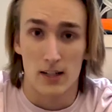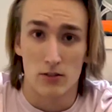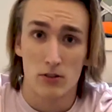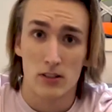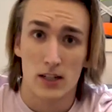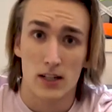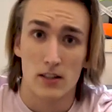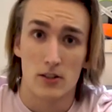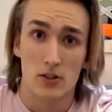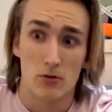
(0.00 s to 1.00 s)
it's really tight in
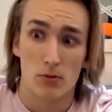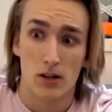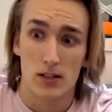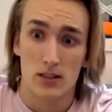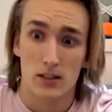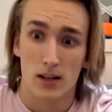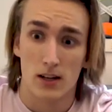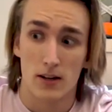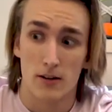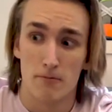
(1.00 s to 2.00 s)
the toe box.
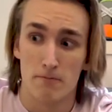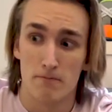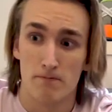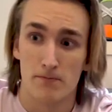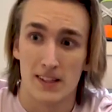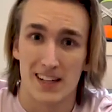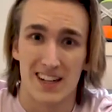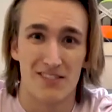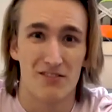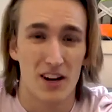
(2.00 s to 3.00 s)

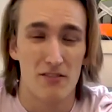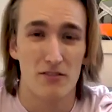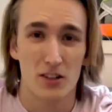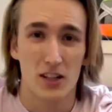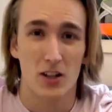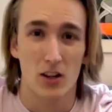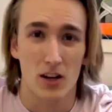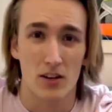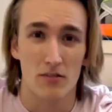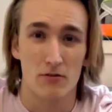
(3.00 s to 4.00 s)
I felt like a
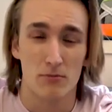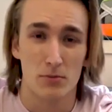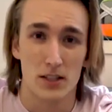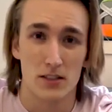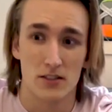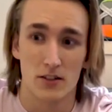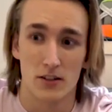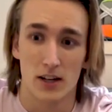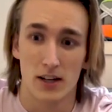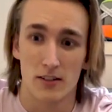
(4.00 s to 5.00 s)
lot of places are
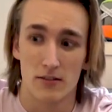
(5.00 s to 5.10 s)
kind